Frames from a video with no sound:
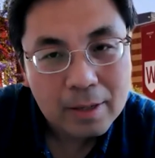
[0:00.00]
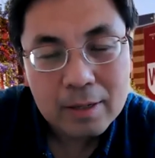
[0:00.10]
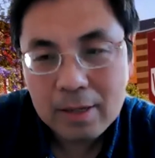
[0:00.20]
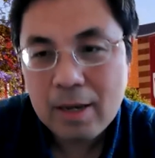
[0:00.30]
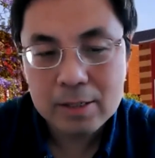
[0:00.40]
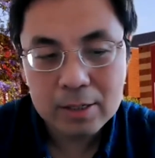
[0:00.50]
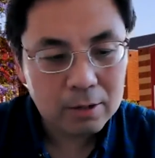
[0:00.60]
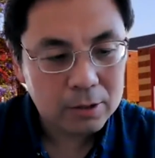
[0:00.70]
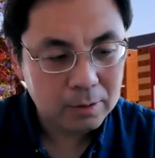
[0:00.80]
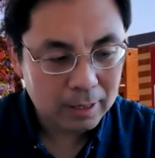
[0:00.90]
Yeah, it's
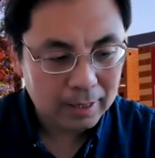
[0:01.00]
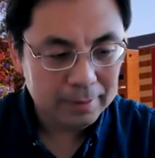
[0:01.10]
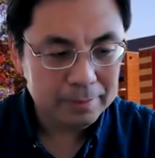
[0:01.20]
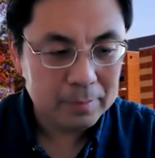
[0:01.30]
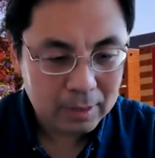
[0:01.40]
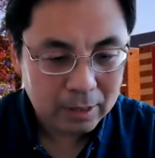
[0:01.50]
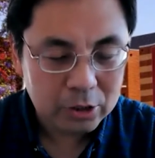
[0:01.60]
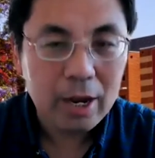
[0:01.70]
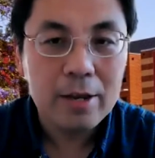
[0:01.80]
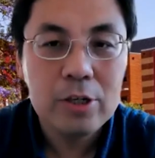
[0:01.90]
also
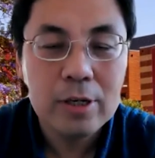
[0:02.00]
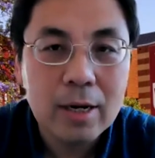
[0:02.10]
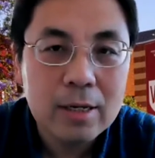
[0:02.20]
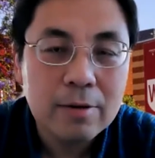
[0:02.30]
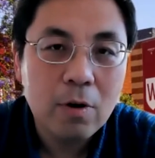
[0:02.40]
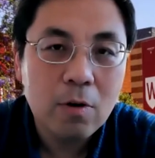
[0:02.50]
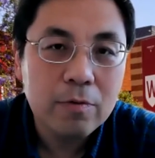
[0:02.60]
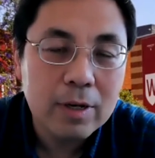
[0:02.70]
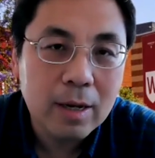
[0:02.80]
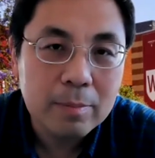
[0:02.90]
changing and
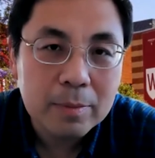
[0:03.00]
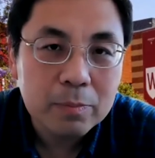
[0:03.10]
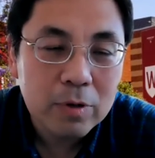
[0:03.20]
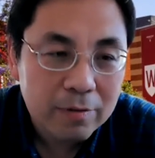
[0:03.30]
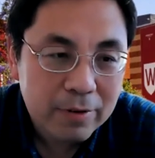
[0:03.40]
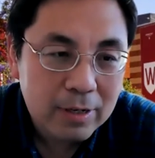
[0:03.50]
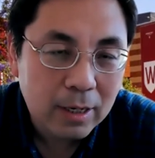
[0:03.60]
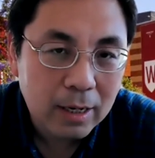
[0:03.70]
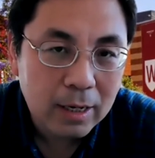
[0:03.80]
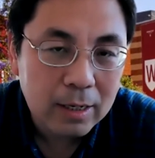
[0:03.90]
evolving. I mean,
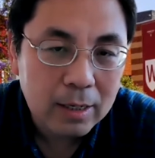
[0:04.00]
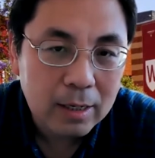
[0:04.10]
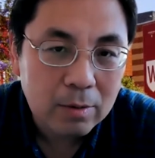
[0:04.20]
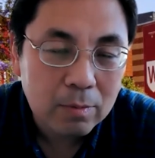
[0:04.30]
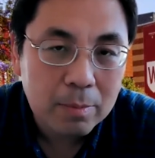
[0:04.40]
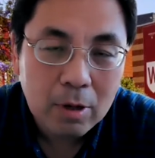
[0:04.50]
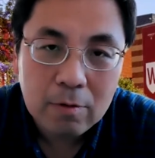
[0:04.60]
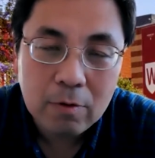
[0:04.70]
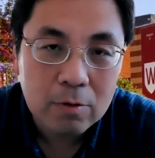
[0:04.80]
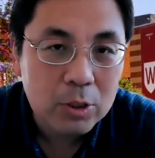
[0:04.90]
previously, web
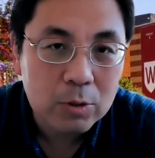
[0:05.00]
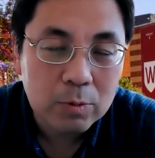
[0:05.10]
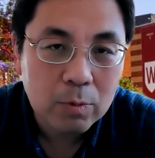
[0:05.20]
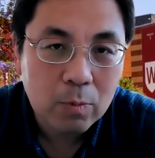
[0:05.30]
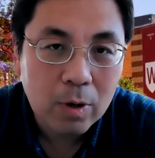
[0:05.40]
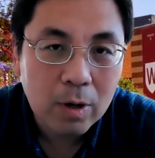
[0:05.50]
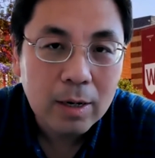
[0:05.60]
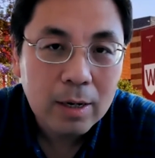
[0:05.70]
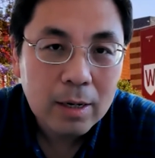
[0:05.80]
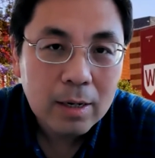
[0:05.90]
novels were
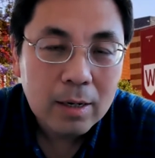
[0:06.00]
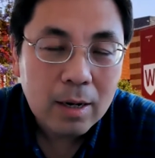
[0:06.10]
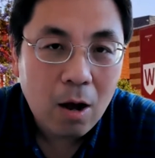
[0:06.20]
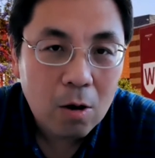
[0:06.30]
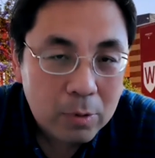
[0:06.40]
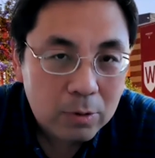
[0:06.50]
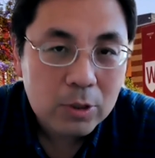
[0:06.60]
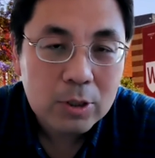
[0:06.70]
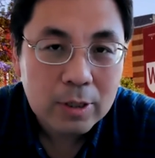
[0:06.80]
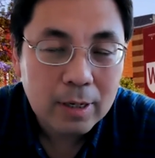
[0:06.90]

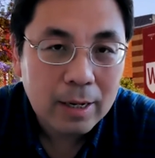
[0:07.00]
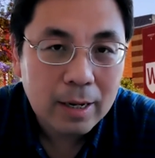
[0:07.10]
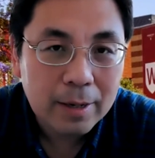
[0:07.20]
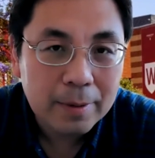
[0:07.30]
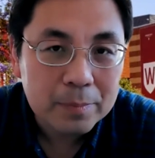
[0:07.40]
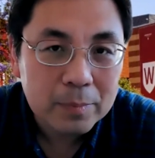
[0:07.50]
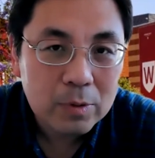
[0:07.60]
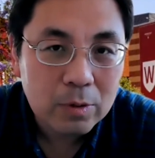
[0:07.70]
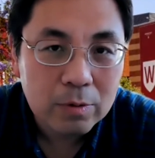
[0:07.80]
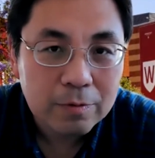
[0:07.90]
almost,
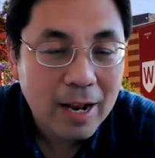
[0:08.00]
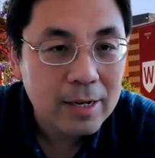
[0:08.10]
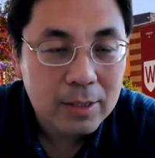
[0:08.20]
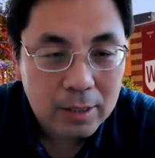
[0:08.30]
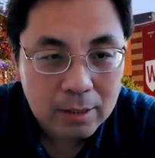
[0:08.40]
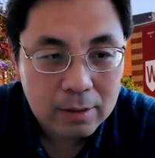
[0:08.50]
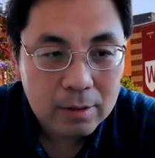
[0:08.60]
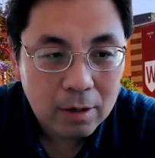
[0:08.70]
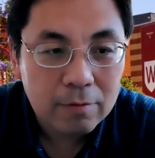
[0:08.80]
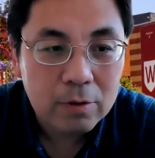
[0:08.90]
fantasy
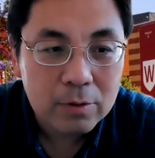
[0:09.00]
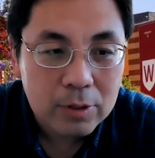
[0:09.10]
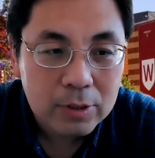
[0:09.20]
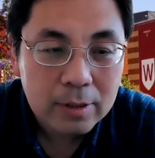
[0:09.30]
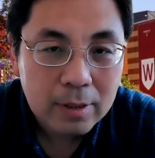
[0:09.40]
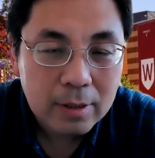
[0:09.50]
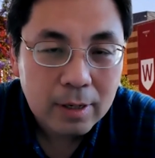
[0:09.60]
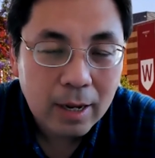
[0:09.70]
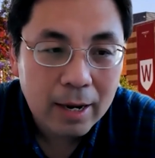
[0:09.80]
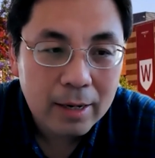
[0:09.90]
novels.
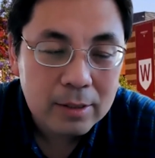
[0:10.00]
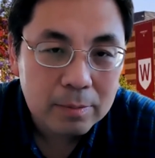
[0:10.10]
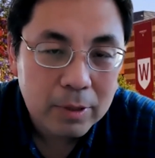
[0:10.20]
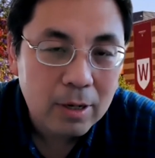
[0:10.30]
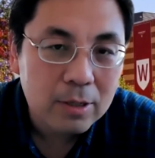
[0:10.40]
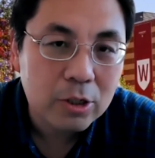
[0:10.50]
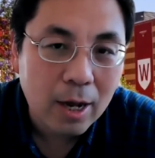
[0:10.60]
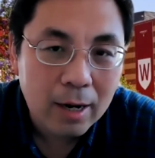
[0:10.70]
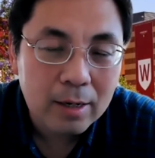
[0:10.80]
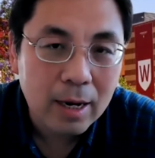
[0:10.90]
And because
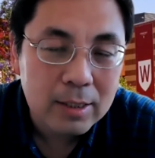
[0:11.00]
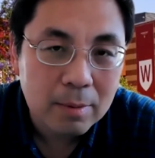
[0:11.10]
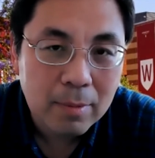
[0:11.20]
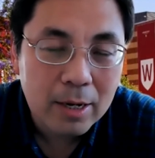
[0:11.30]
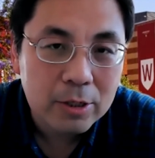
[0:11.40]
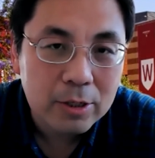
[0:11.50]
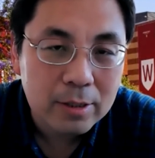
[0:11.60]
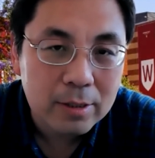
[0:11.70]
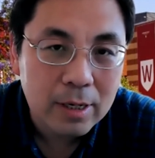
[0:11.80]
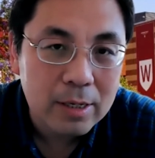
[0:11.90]
China, as I
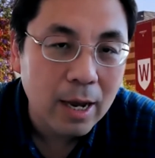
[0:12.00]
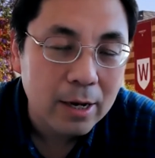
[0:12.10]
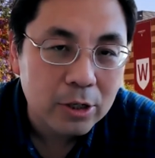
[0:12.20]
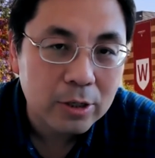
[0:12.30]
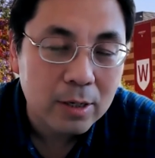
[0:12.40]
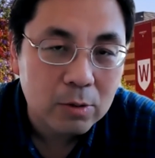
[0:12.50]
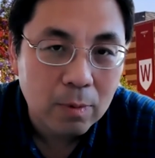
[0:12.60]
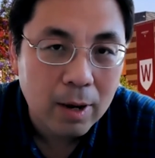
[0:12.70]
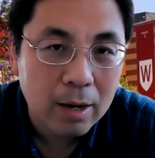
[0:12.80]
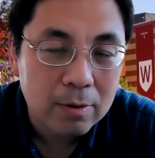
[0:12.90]
mentioned, in Asia as
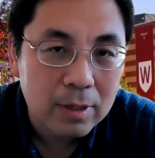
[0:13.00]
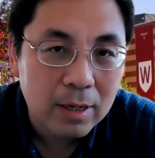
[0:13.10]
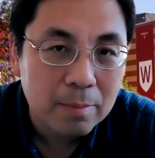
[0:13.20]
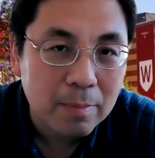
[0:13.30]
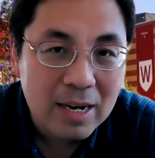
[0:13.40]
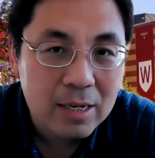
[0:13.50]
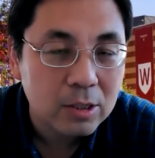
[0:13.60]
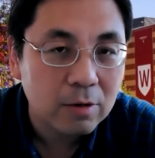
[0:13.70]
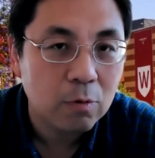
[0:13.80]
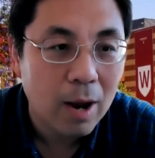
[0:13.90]
well, there are millions
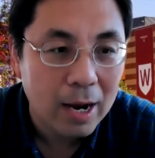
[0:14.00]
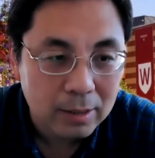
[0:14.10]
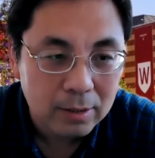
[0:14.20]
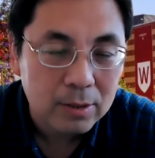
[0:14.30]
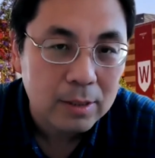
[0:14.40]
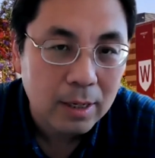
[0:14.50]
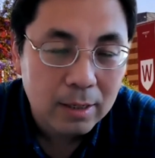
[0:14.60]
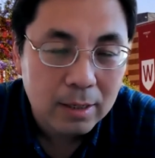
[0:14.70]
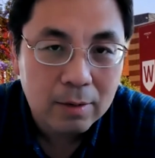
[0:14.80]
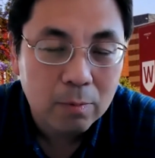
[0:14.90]
of writers,
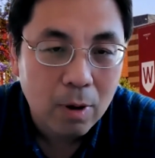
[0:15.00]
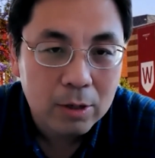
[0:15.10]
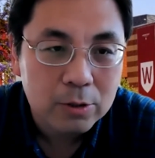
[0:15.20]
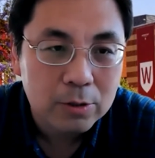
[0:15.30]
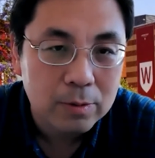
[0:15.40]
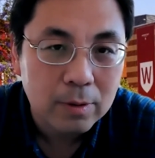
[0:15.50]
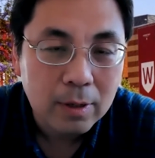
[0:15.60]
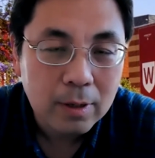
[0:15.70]
and they want to